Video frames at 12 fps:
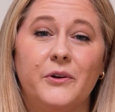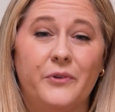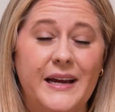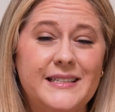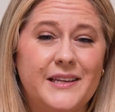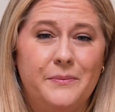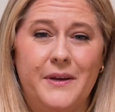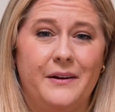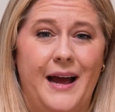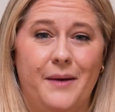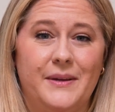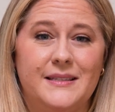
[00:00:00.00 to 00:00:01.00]
grace could be your
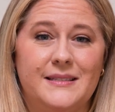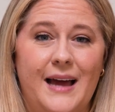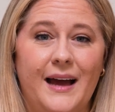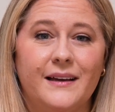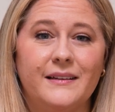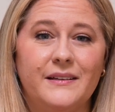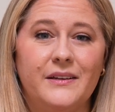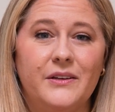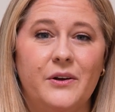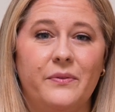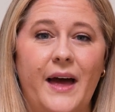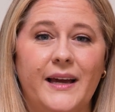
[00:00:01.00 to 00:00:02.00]
habit stack.
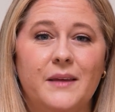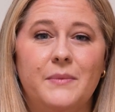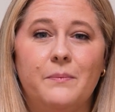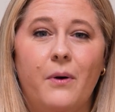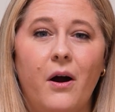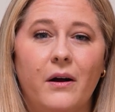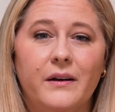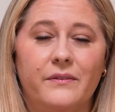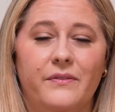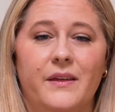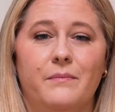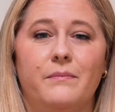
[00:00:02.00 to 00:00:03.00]
That can be part
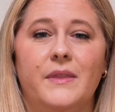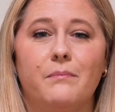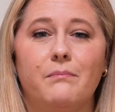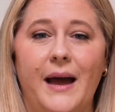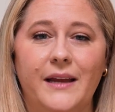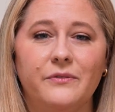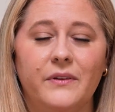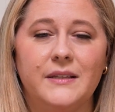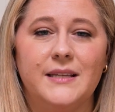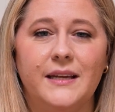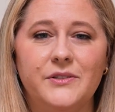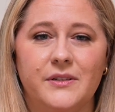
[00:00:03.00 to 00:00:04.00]
of the mindful
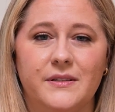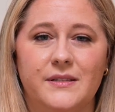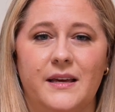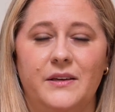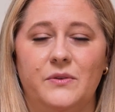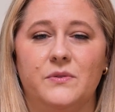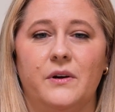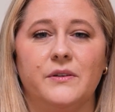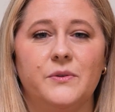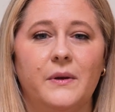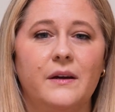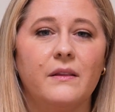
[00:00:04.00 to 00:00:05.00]
intentions that you start
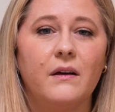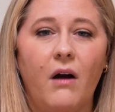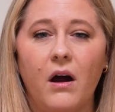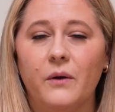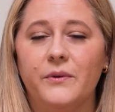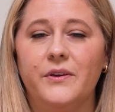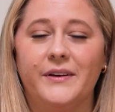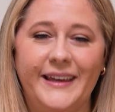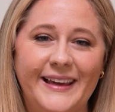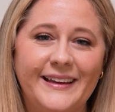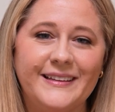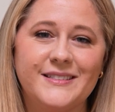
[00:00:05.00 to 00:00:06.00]
doing in the car with your
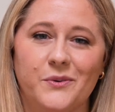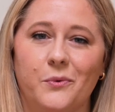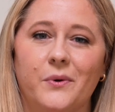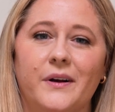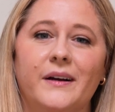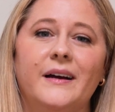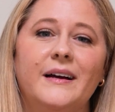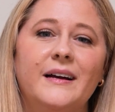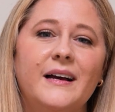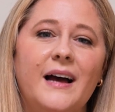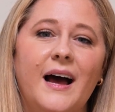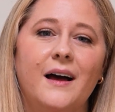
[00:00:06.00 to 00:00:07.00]
kids, or
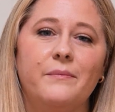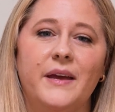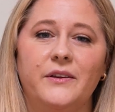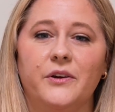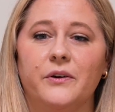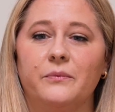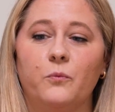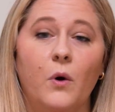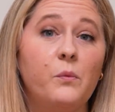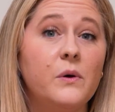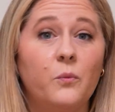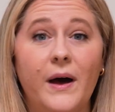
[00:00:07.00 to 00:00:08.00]
in your
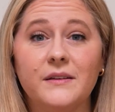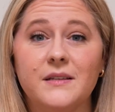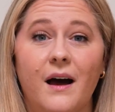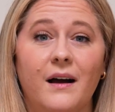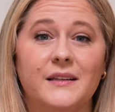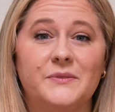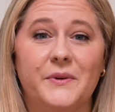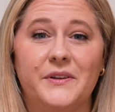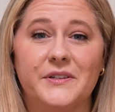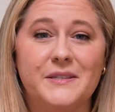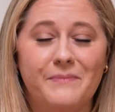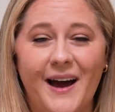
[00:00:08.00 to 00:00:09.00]
what went well talks with
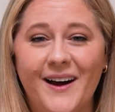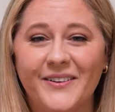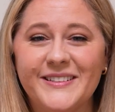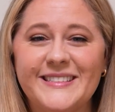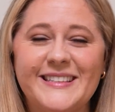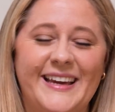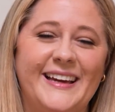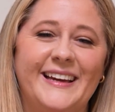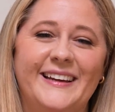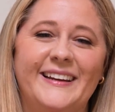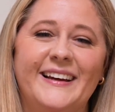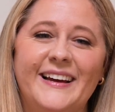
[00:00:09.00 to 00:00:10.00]
your spouse.
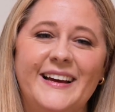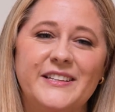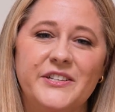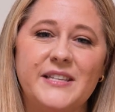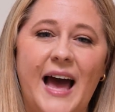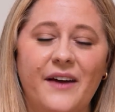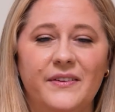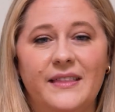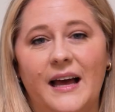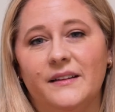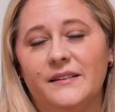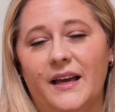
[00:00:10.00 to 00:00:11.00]
And just having
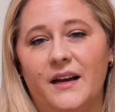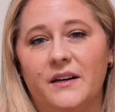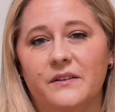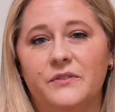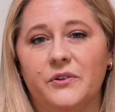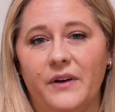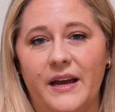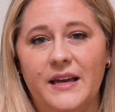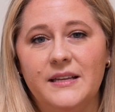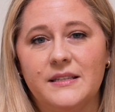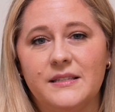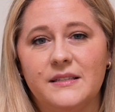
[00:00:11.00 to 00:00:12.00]
that layer of
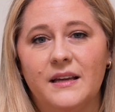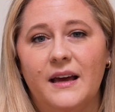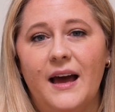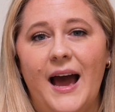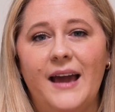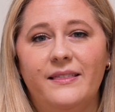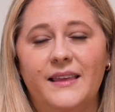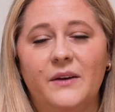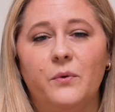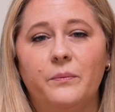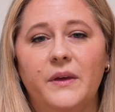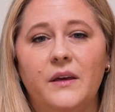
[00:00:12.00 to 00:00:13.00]
grace, I think,
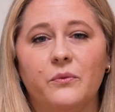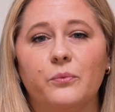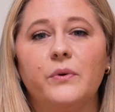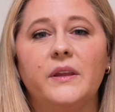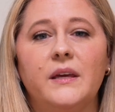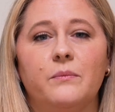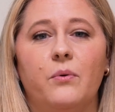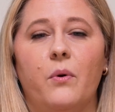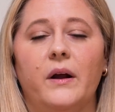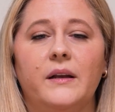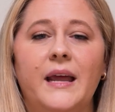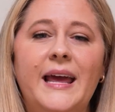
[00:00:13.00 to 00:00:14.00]
will be really
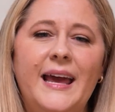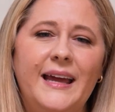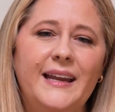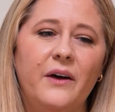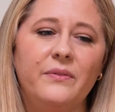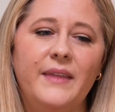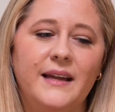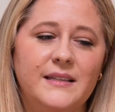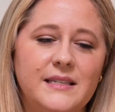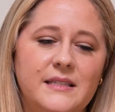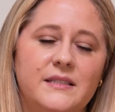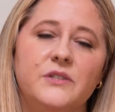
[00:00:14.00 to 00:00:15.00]
important. And now that
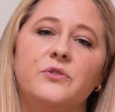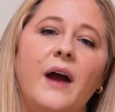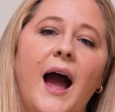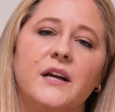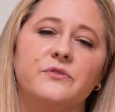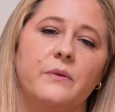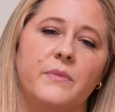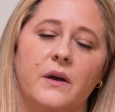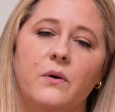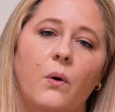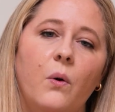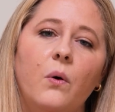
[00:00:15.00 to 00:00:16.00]
doesn't detract from the
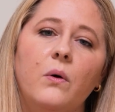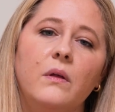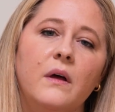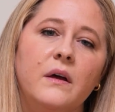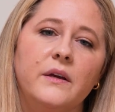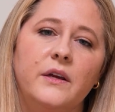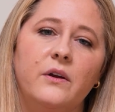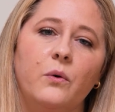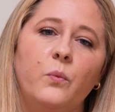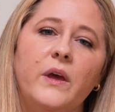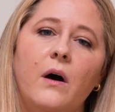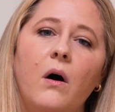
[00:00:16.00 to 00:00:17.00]
goal. You
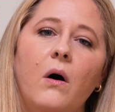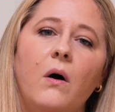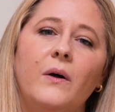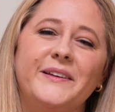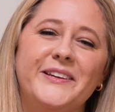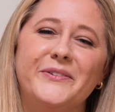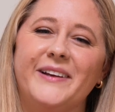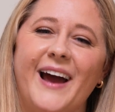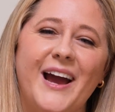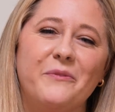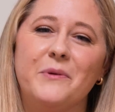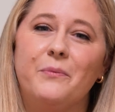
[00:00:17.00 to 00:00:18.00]
and
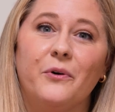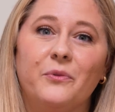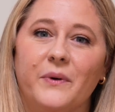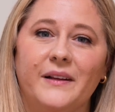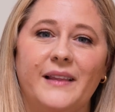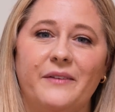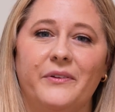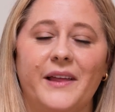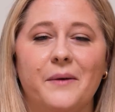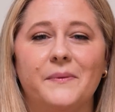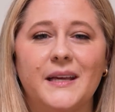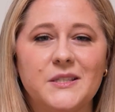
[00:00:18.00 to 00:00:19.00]
I, we both want to level
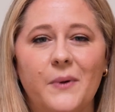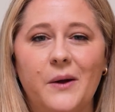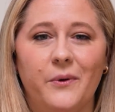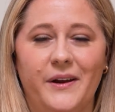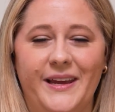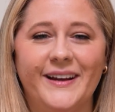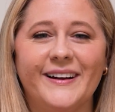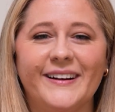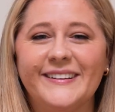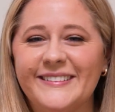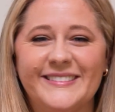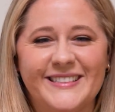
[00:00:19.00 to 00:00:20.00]
up. That's why we're
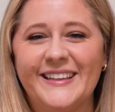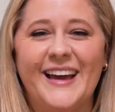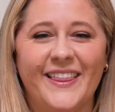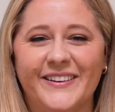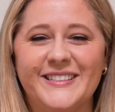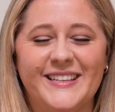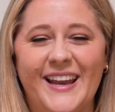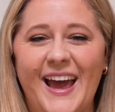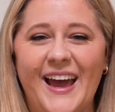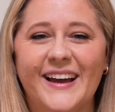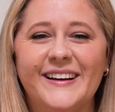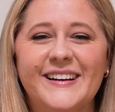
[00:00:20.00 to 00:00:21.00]
here together
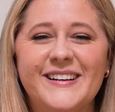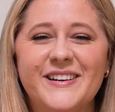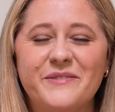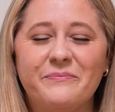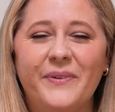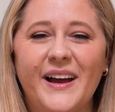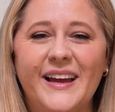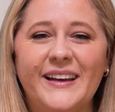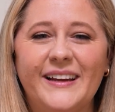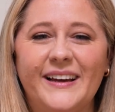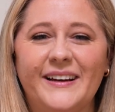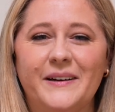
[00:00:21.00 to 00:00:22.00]
today. But